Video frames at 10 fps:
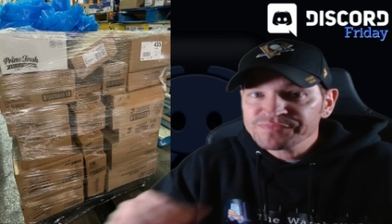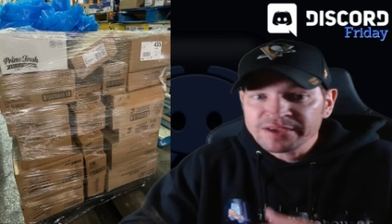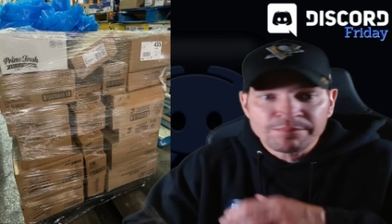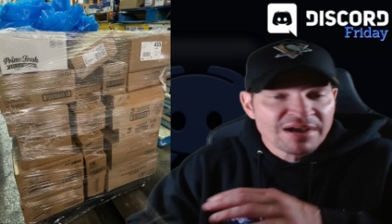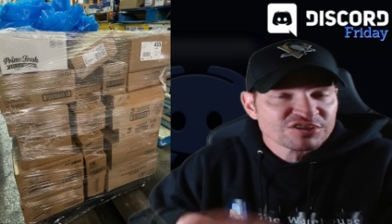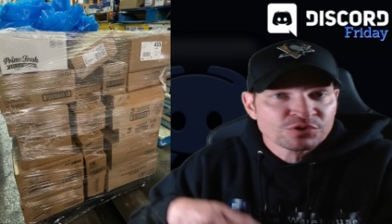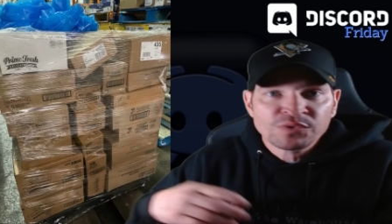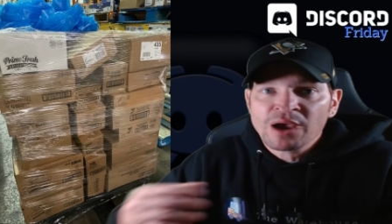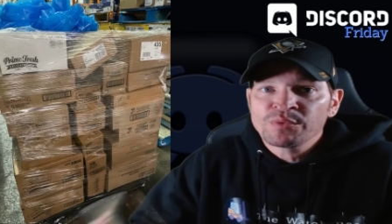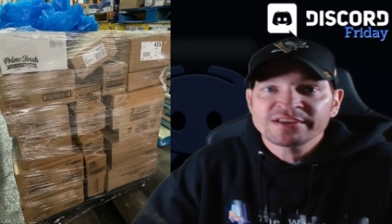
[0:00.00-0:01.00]
and mess
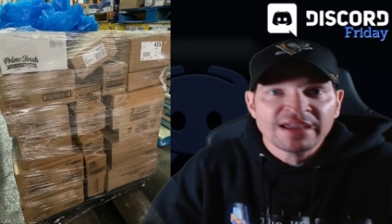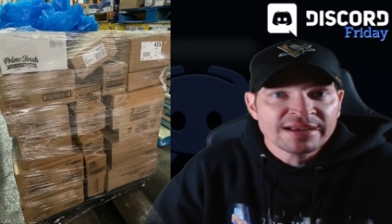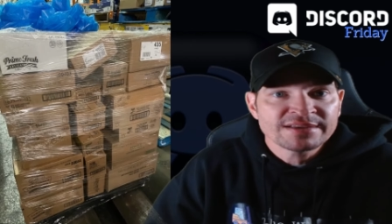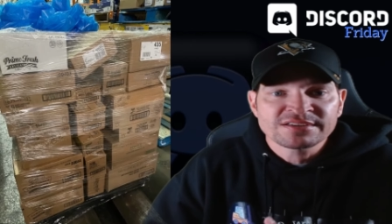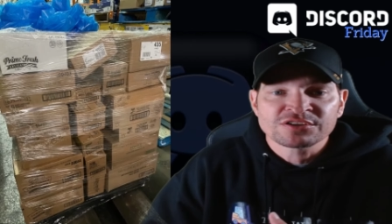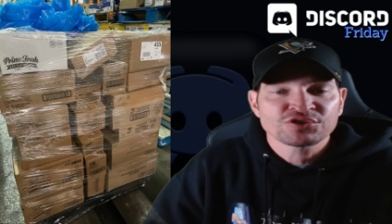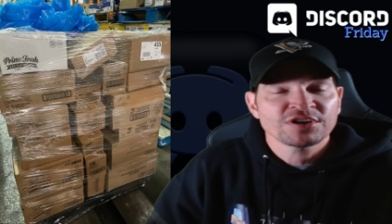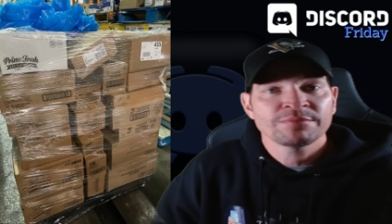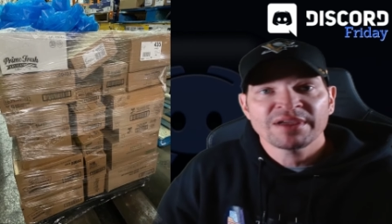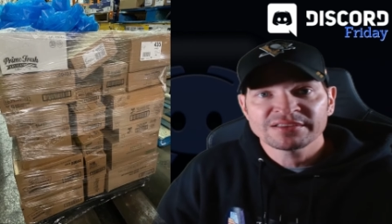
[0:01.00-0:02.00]
around with cases and
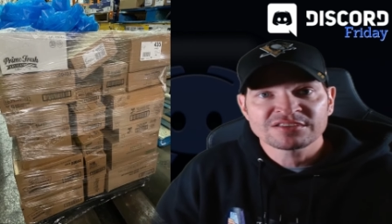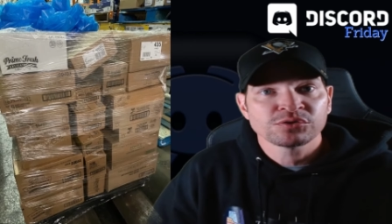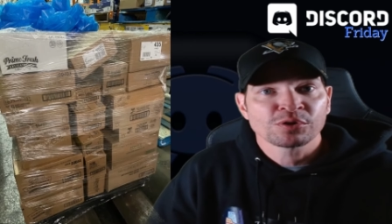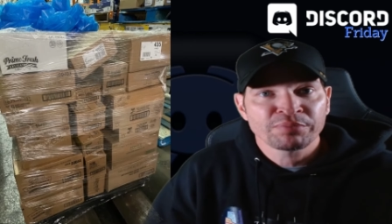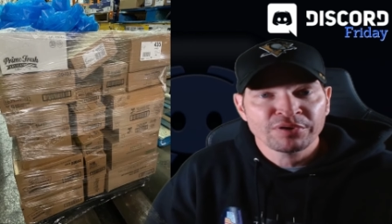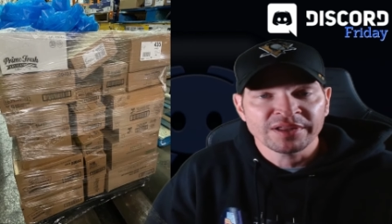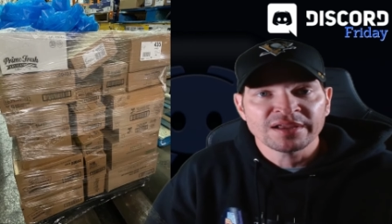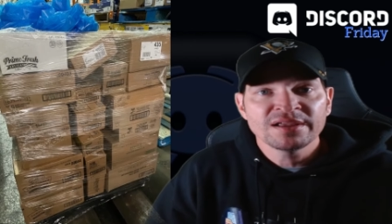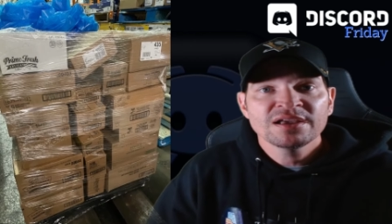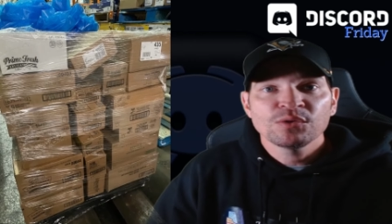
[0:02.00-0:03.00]
try to make this look
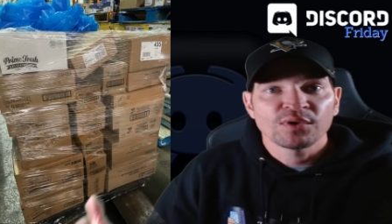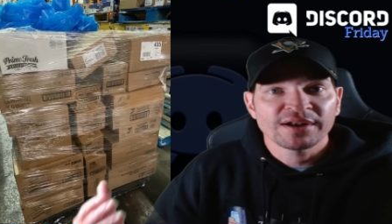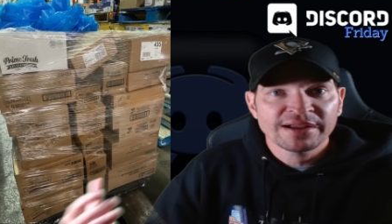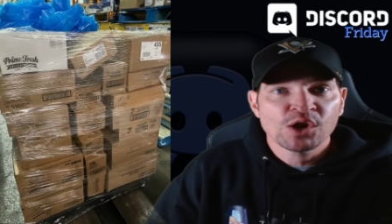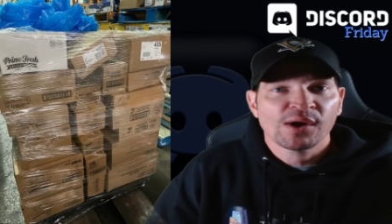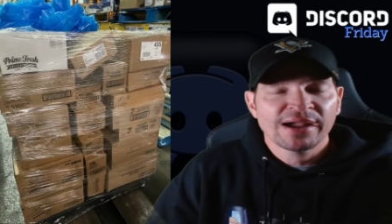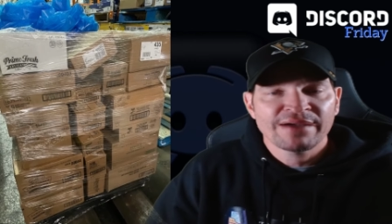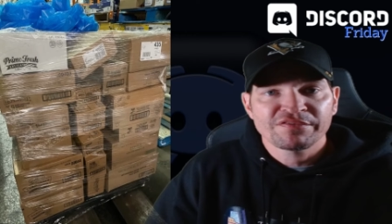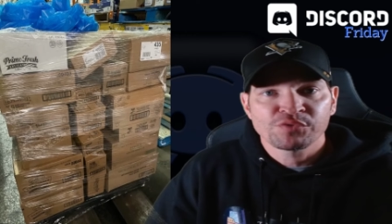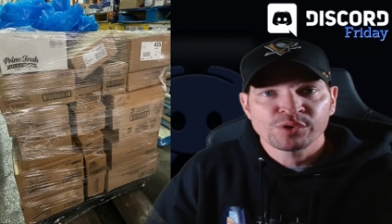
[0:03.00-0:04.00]
pretty when I know I
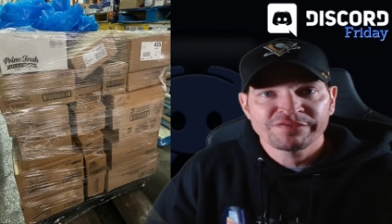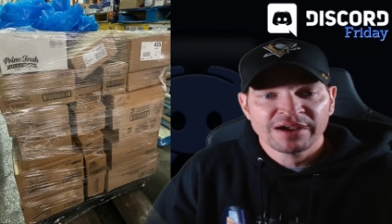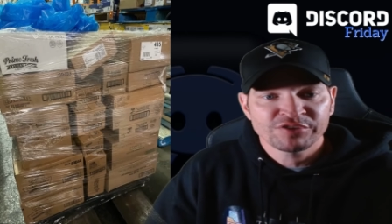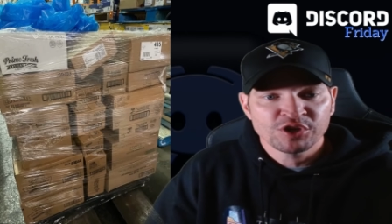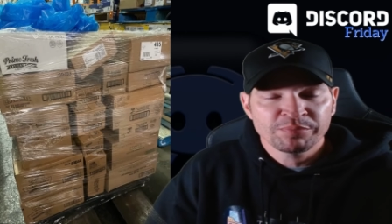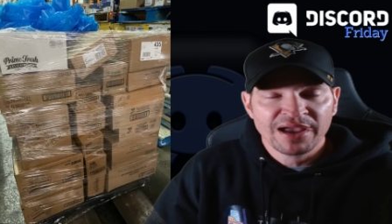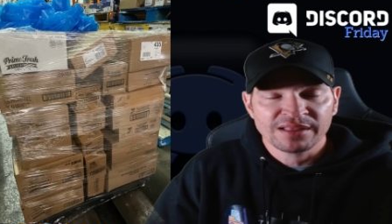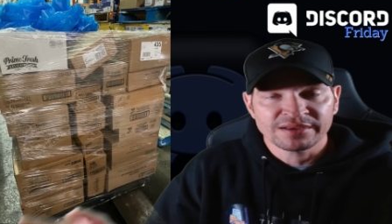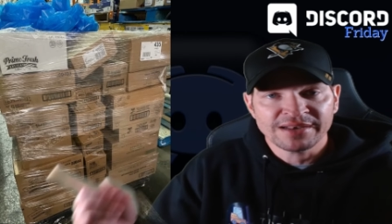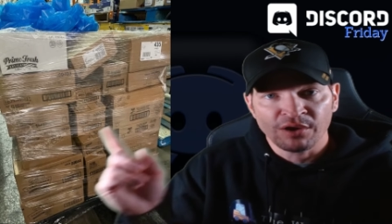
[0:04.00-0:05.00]
have a 45Q
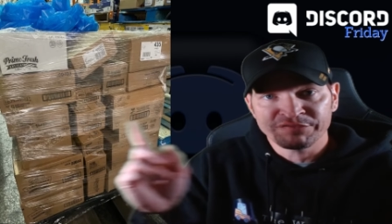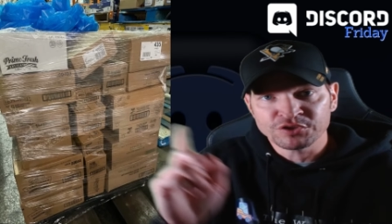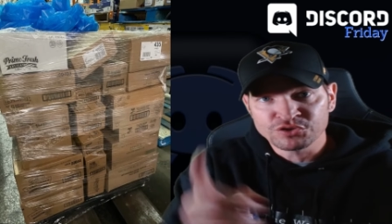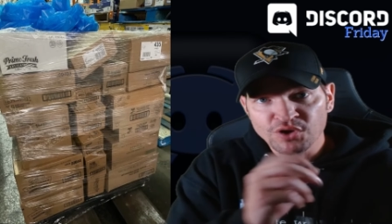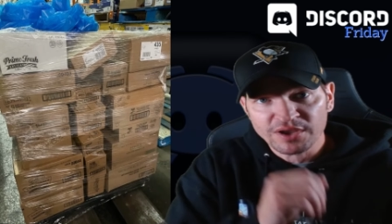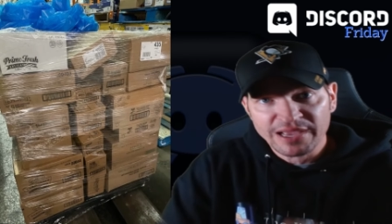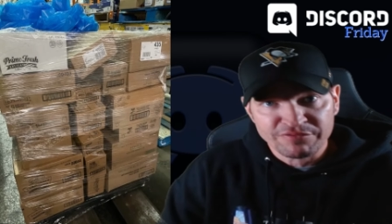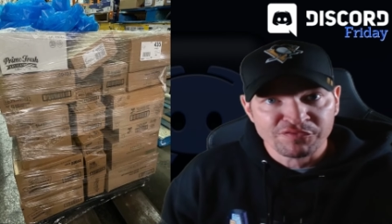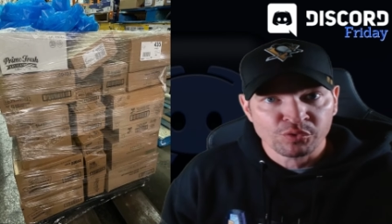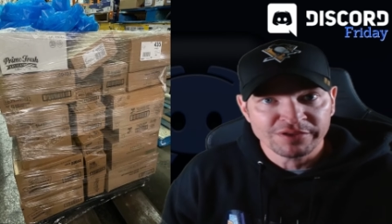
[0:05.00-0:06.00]
pallet. Now, if you do not have
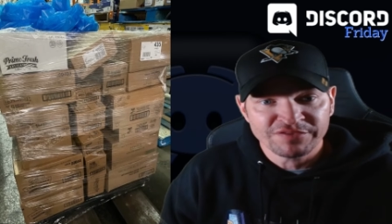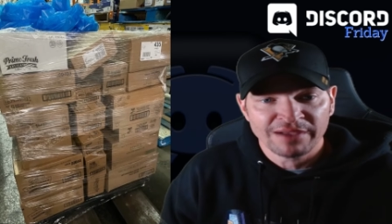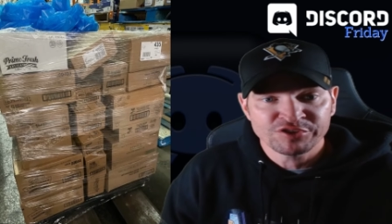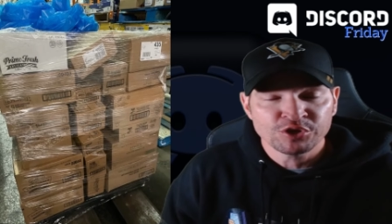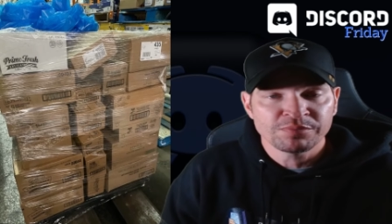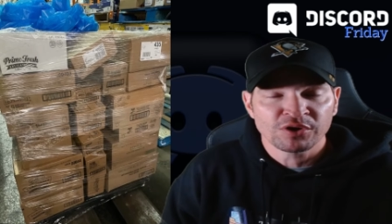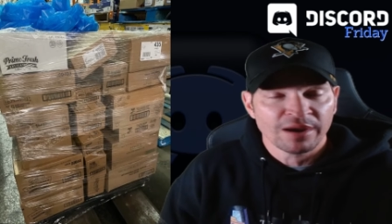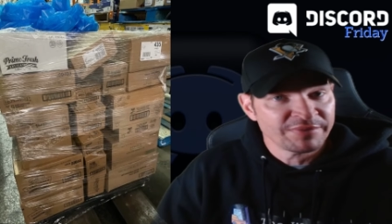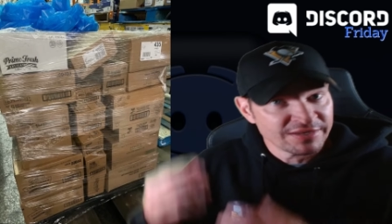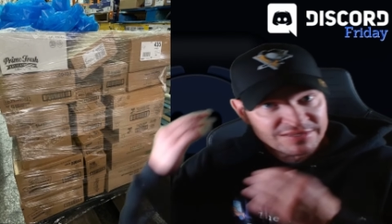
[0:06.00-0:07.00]
a 45Q, or
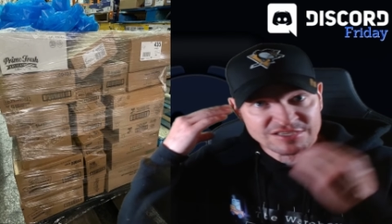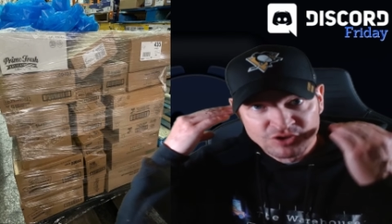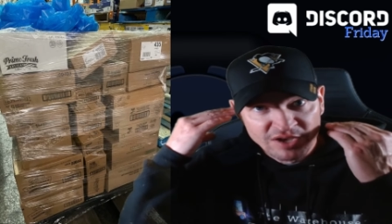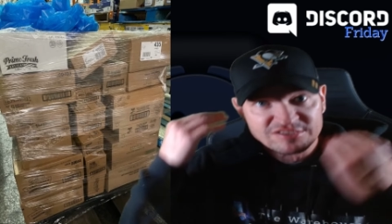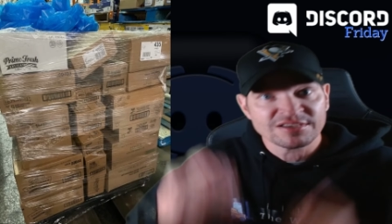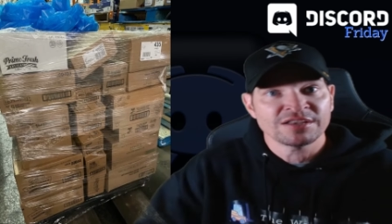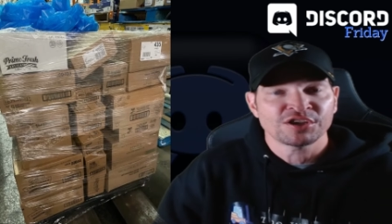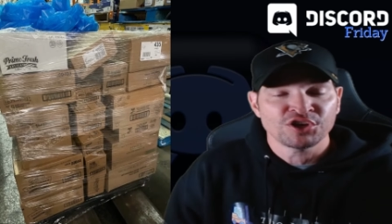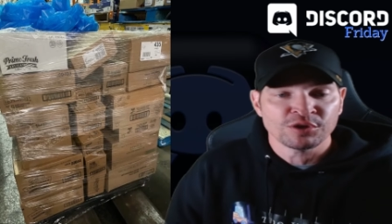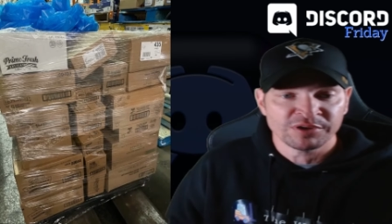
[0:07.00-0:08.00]
I mean, it does not say the
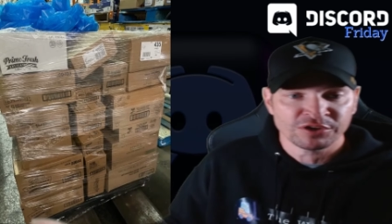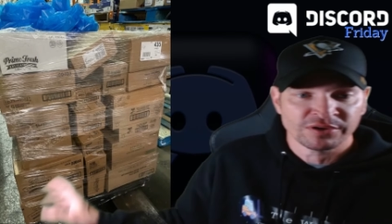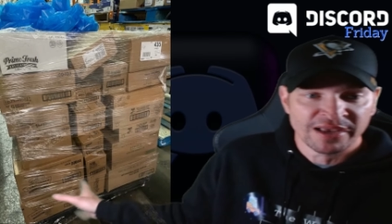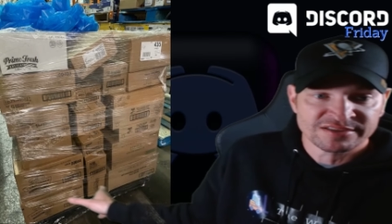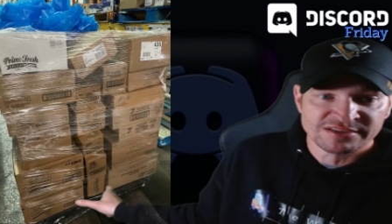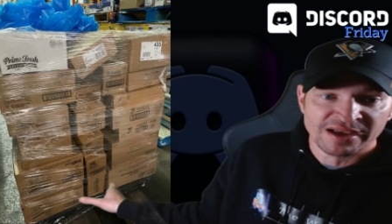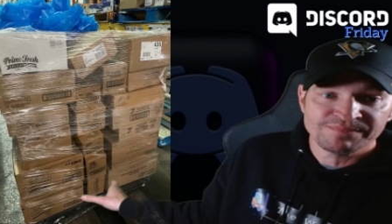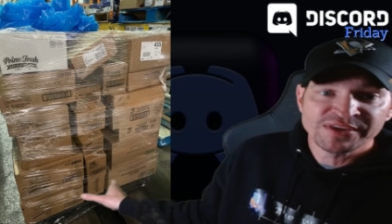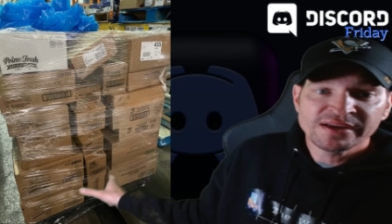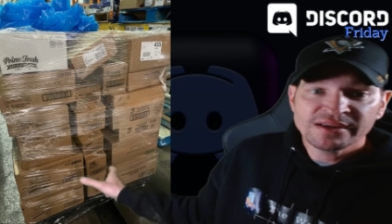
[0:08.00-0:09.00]
cube in your
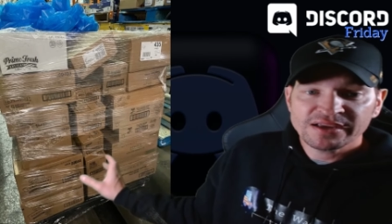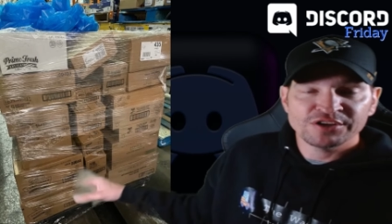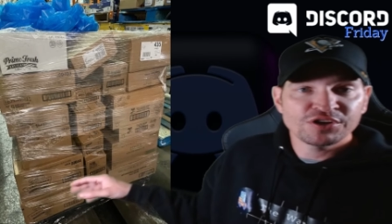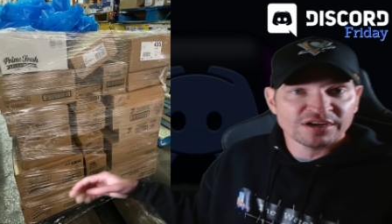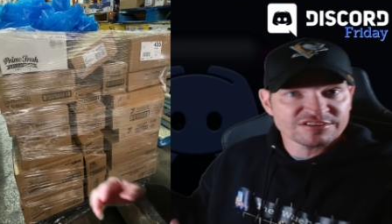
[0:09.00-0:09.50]
headset and you got